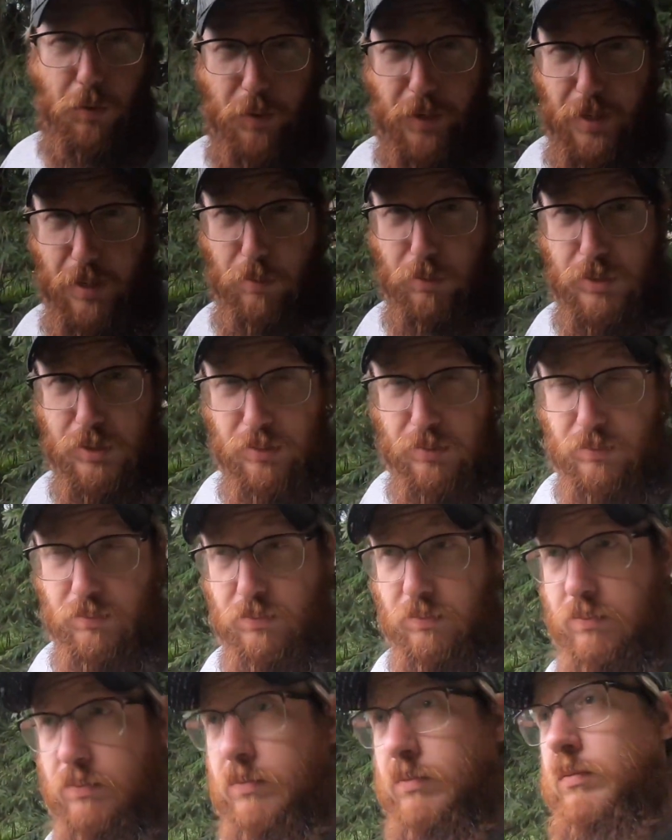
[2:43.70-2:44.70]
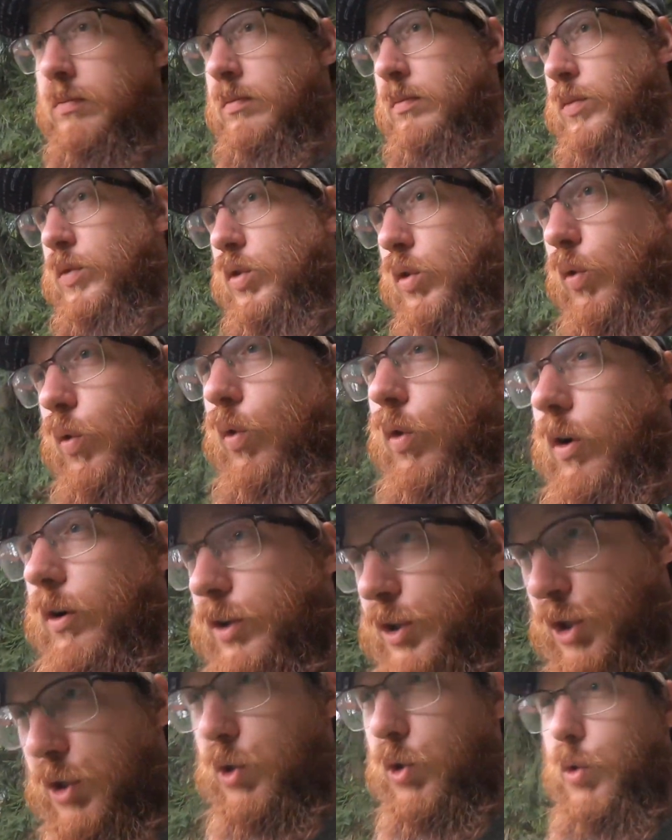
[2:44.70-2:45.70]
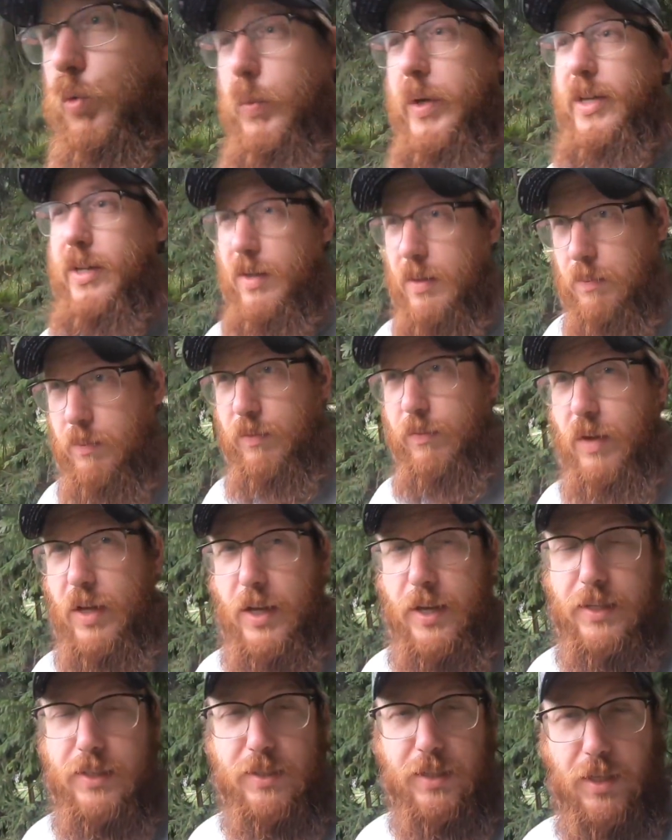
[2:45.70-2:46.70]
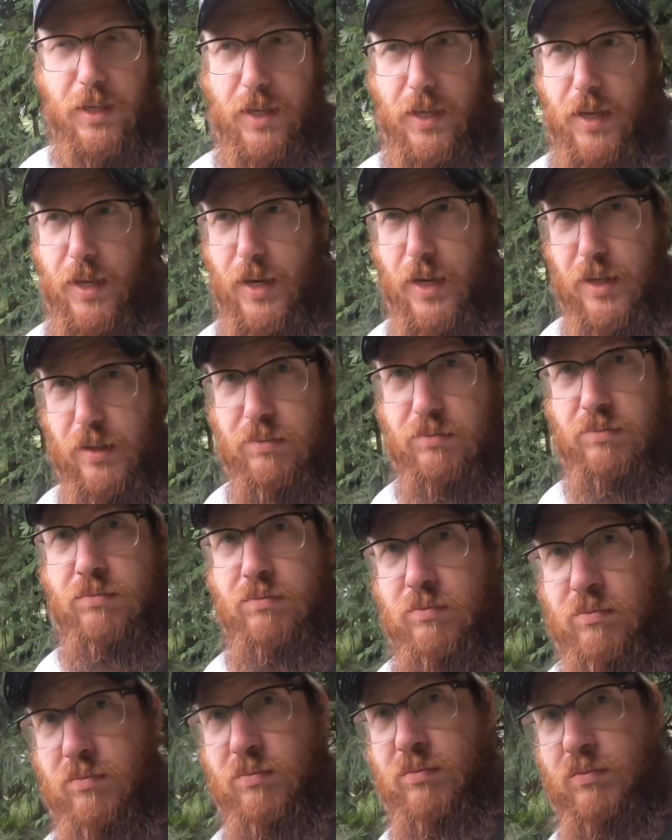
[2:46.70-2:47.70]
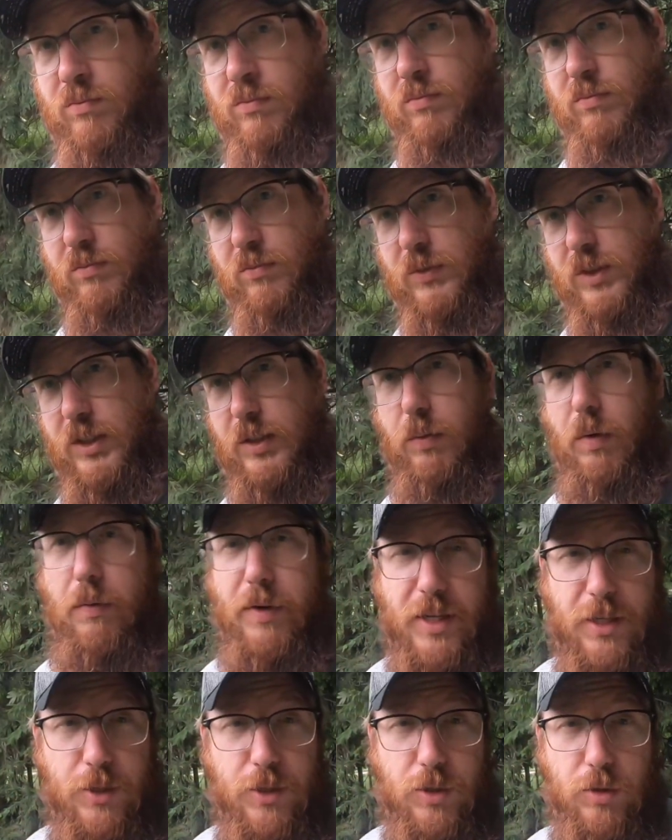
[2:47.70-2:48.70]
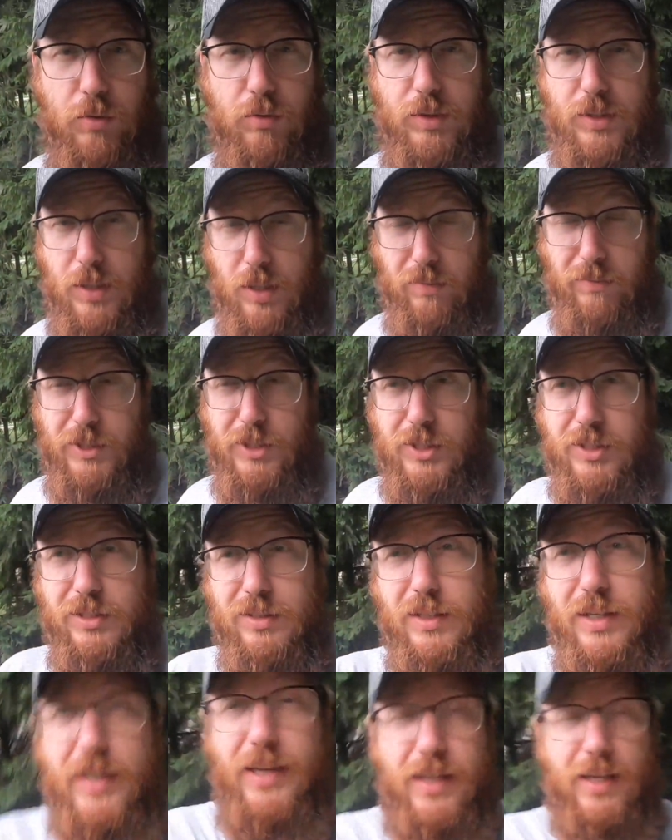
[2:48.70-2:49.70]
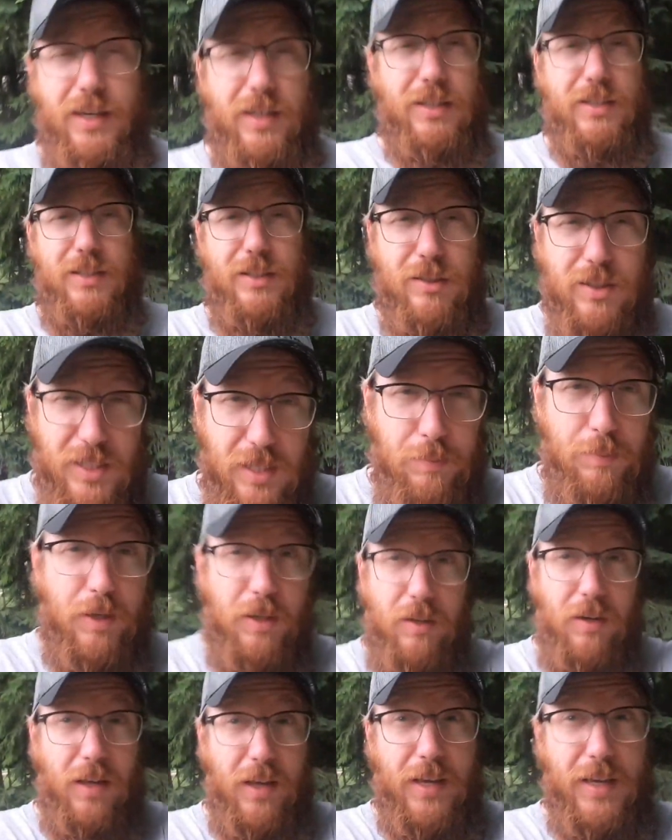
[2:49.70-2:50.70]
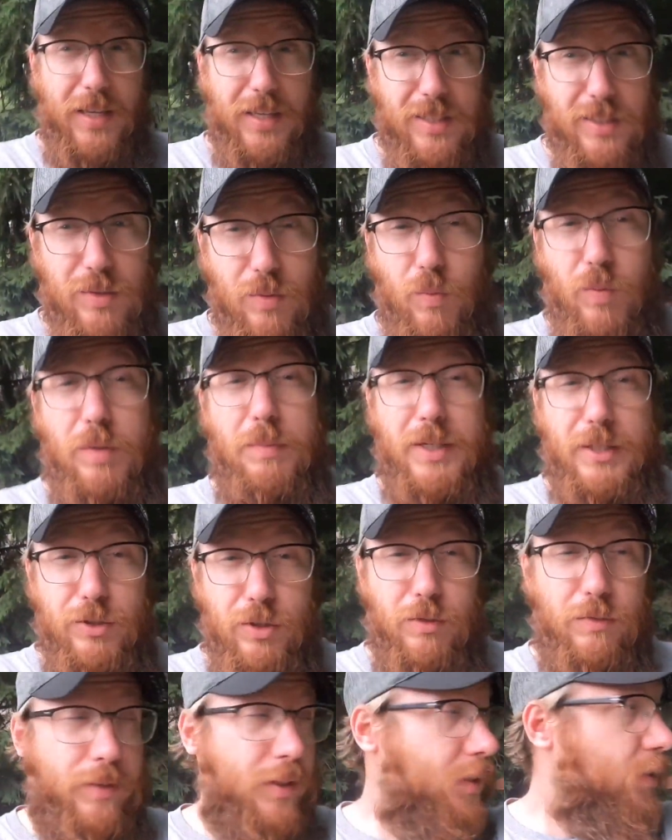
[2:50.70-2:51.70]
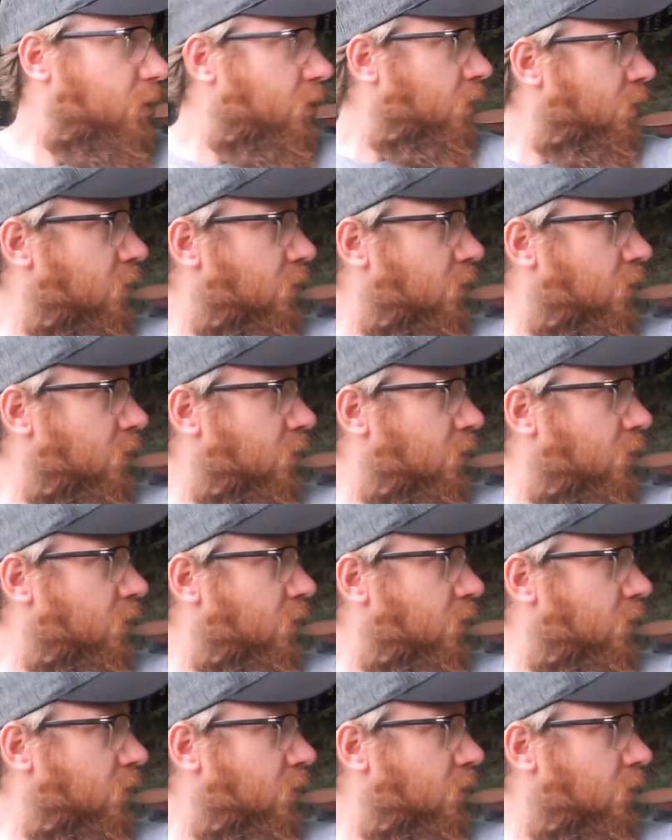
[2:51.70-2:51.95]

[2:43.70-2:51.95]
out. Or two, we could improvise and see what we can do. Salvage it and still keep it as one of my trophies.